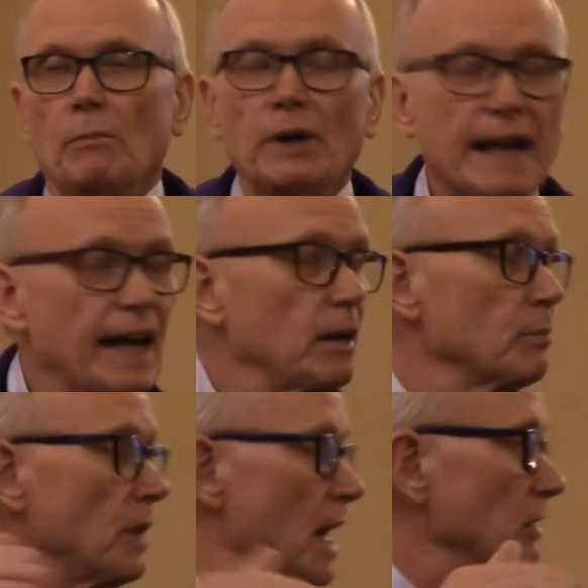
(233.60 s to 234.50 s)
put out a
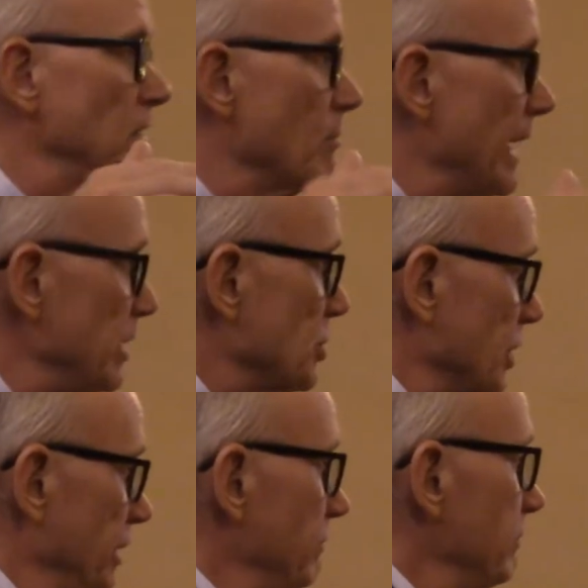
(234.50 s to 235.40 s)

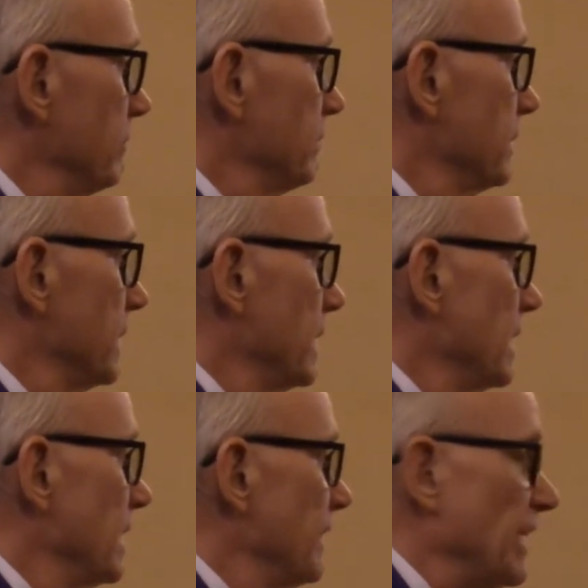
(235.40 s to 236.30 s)
proclamation
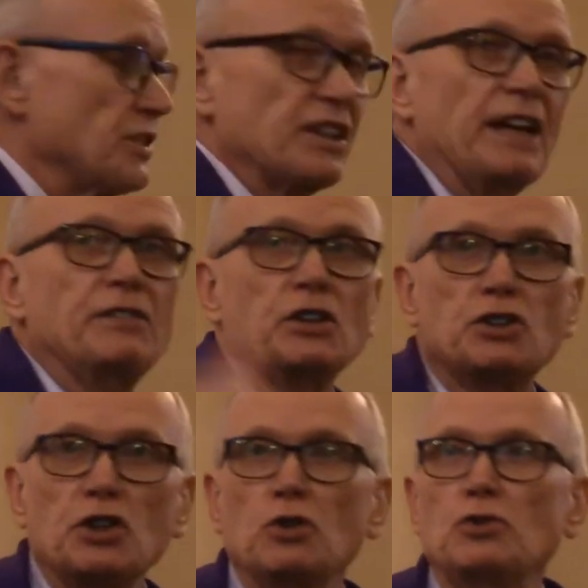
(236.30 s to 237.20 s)
that said the
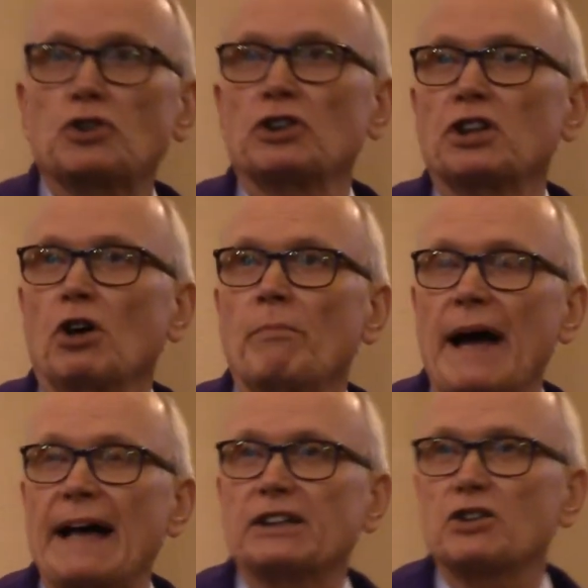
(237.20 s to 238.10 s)
Jews could go
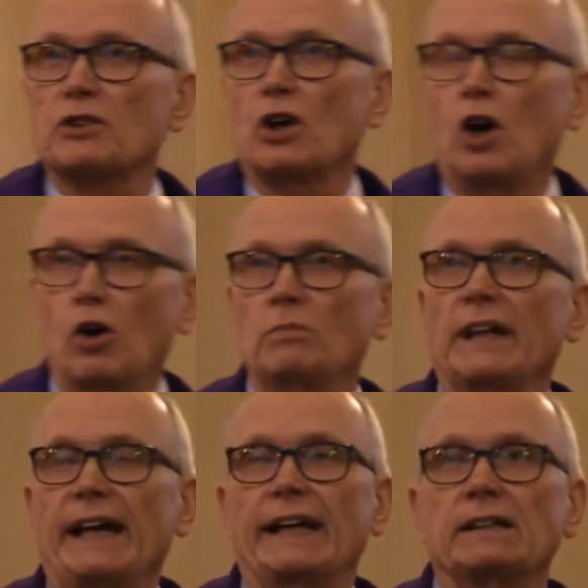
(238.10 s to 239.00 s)
back to their
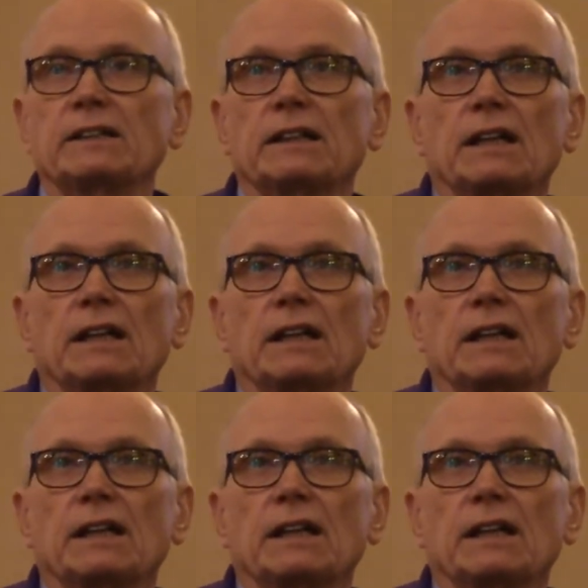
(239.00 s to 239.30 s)
homeland